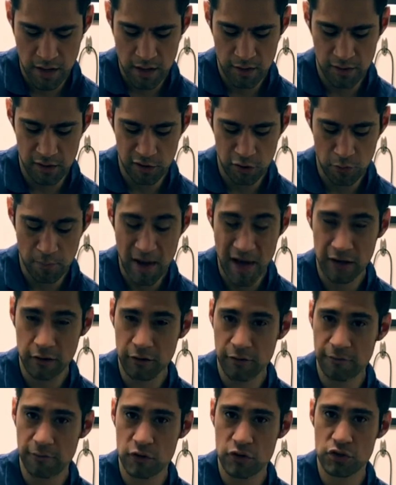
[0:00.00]
And then you go back to
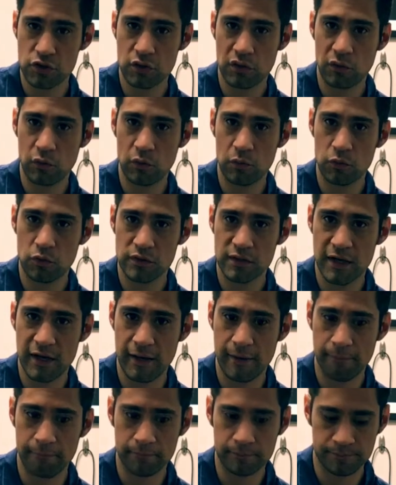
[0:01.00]
the first string one more
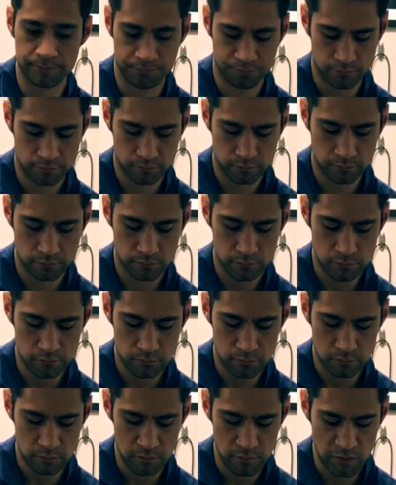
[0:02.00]
time,
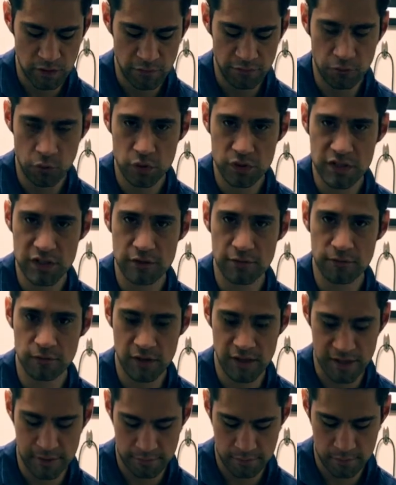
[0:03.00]
14th
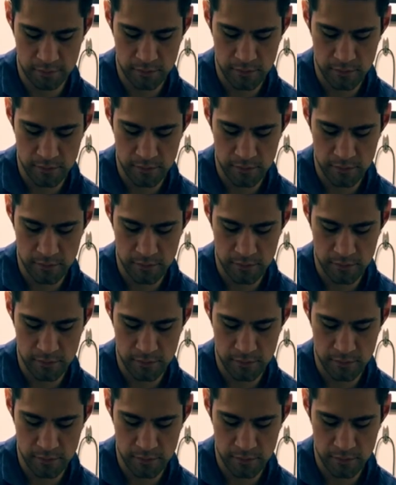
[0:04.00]
fret,